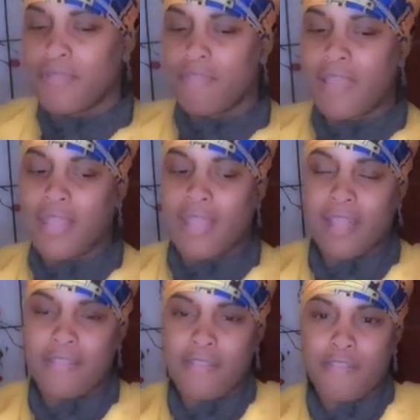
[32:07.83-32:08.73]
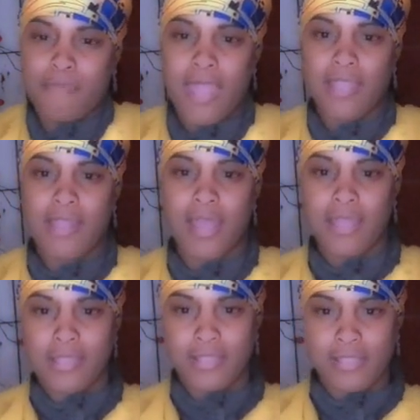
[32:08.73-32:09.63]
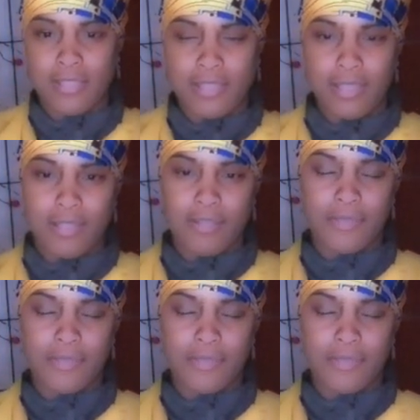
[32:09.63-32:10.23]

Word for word: finding ourselves back in our easy seat.